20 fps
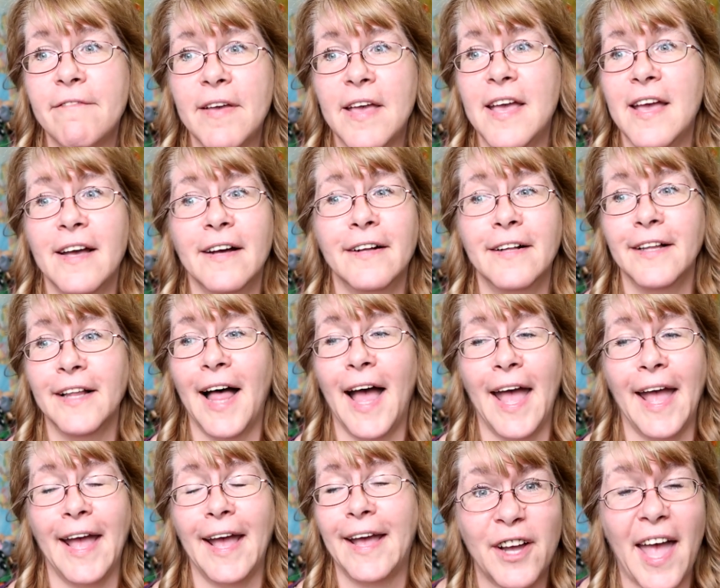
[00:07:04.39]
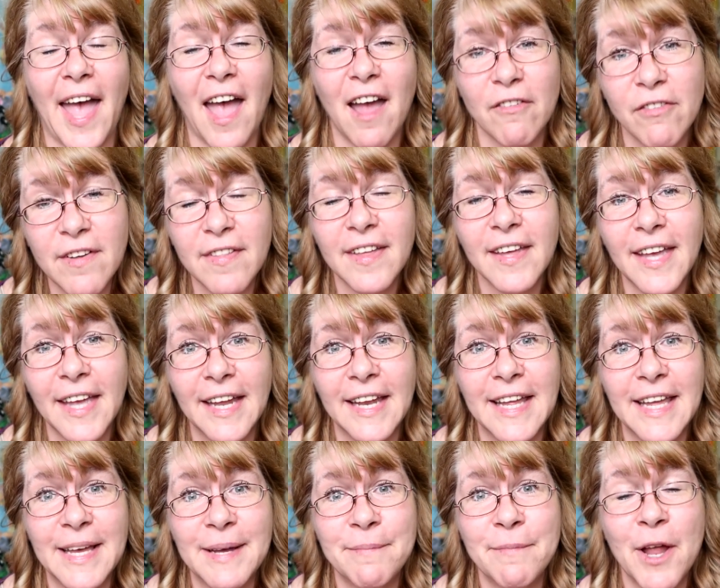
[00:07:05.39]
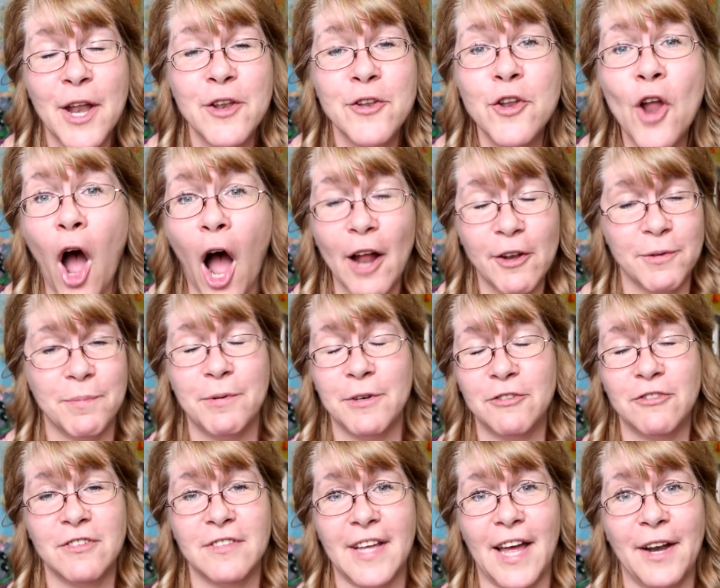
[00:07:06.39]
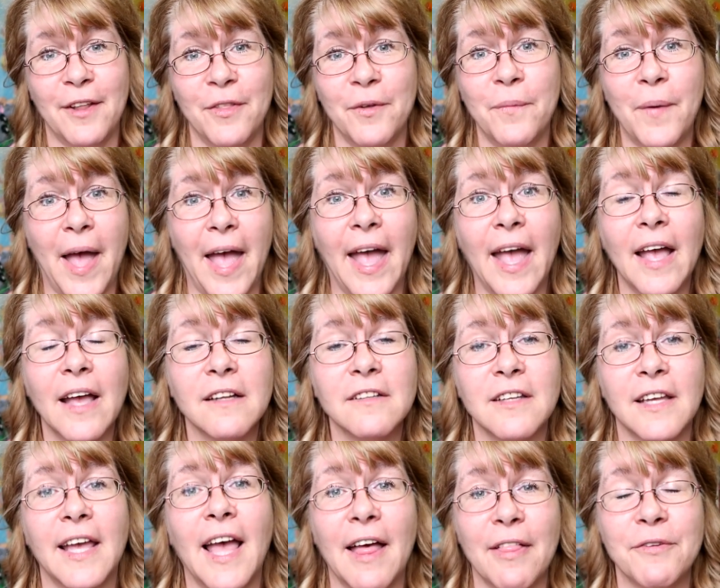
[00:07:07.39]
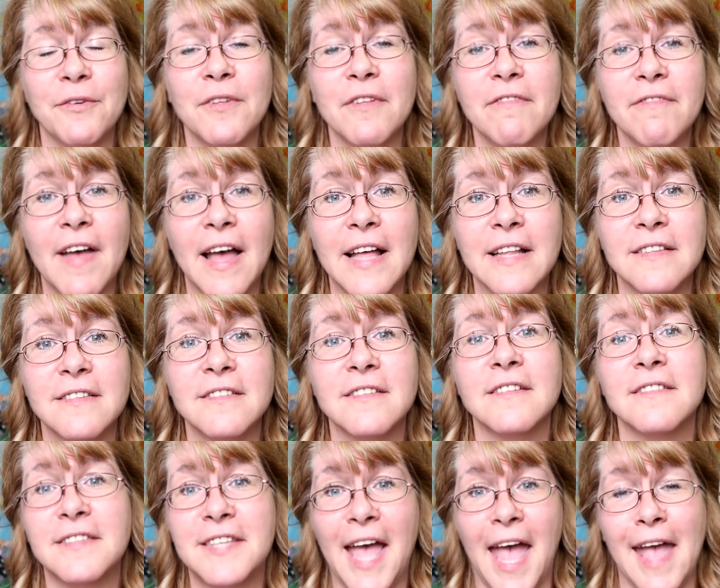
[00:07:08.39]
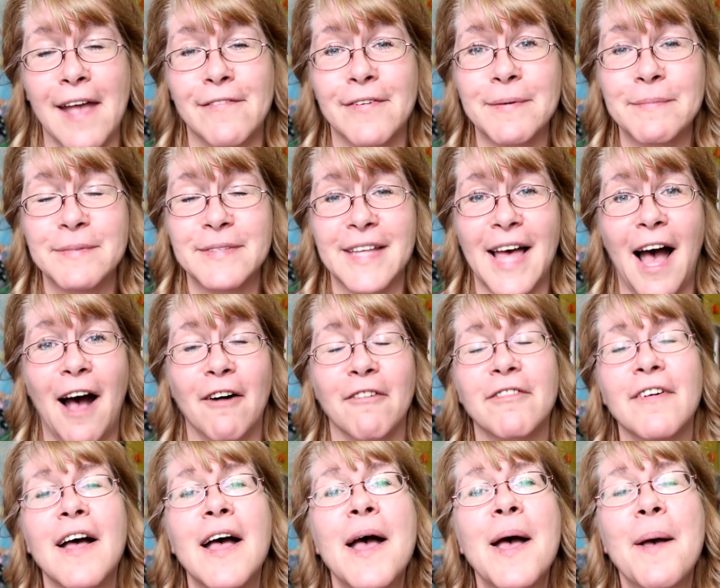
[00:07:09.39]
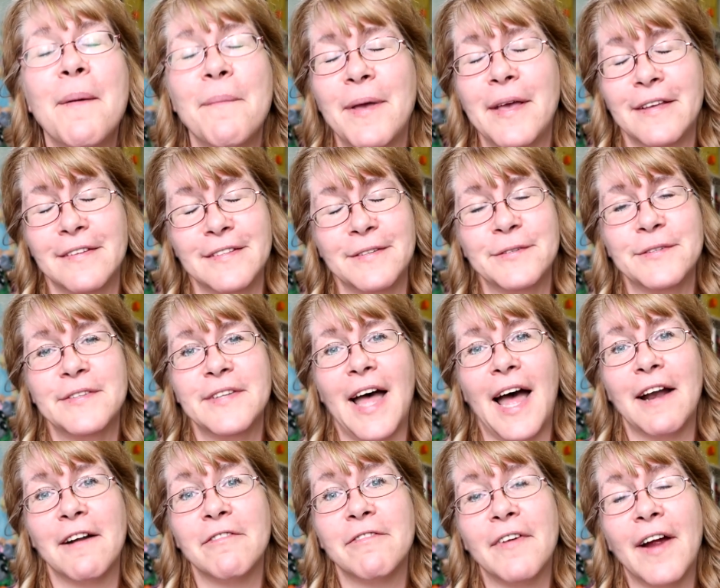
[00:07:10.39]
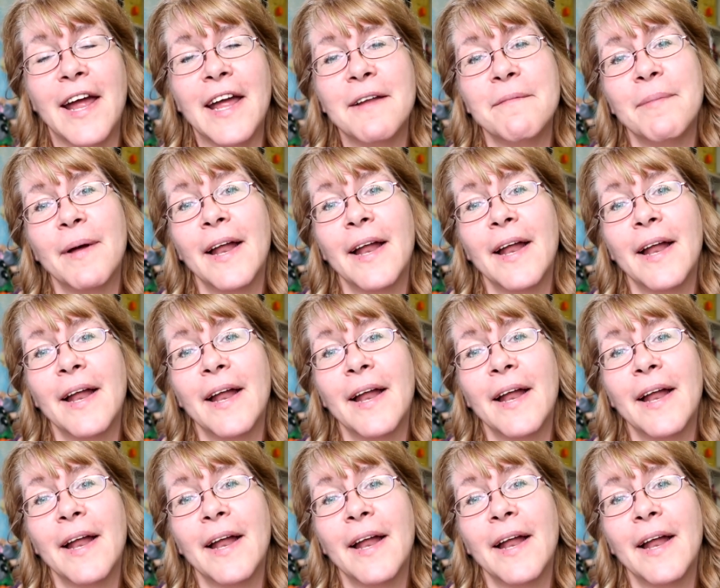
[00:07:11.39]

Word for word: feel like everything in him not to push us out of the way to get through the fence to save himself because he was that afraid.